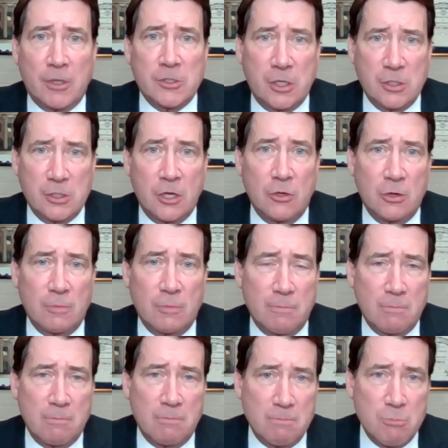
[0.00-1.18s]
us continue to
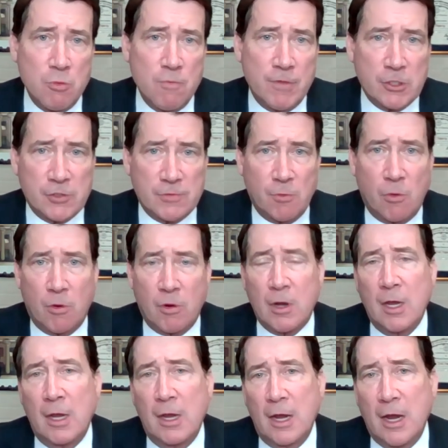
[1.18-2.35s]
move this forward
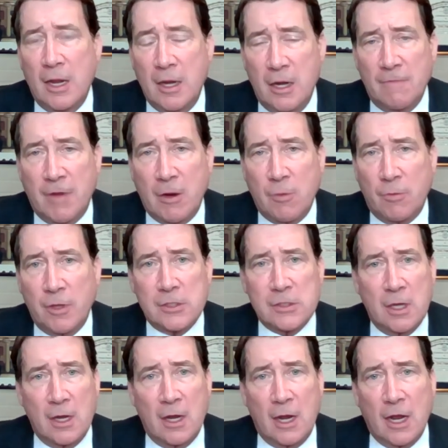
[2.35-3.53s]
and innovate with this.
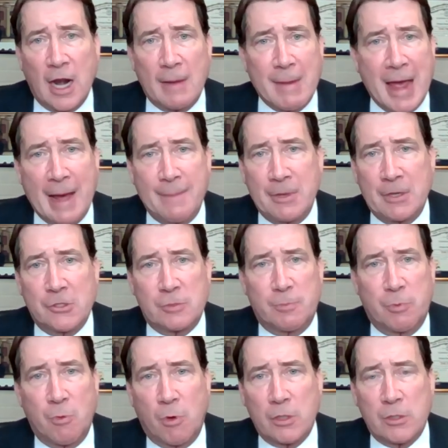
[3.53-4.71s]
And I'm happy to
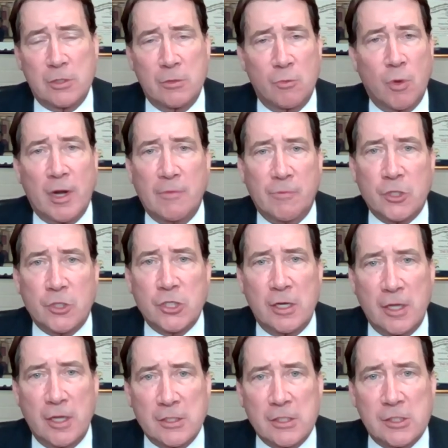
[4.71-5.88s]
support, to whatever extent
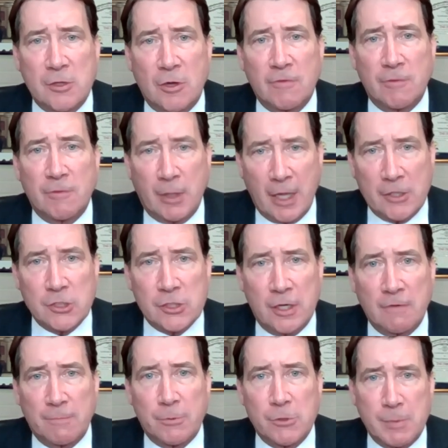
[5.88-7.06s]
necessary from a
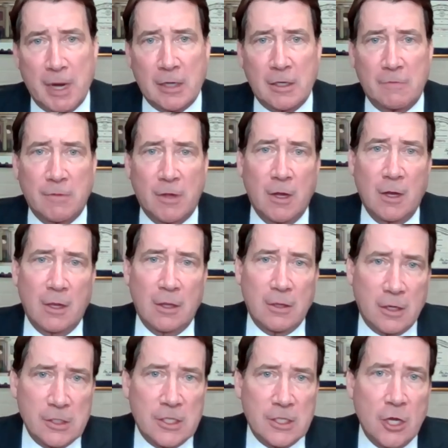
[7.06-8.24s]
legislative perspective, the
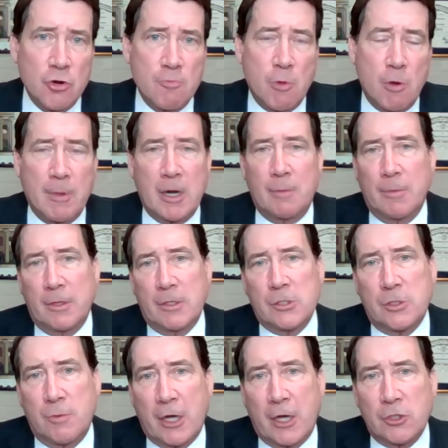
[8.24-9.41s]
continued momentum in this
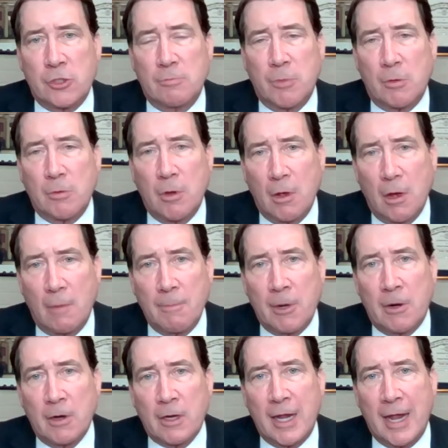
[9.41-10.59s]
direction. But
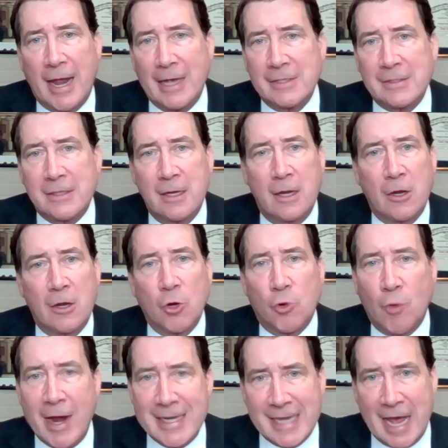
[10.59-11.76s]
America has
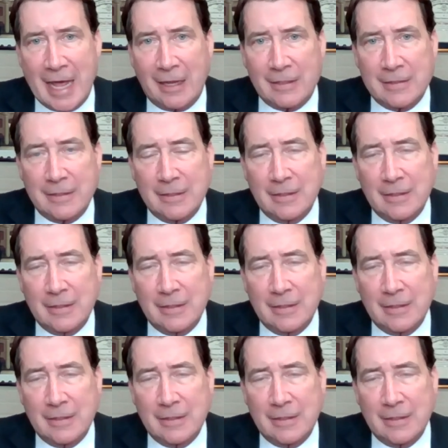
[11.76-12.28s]
great talent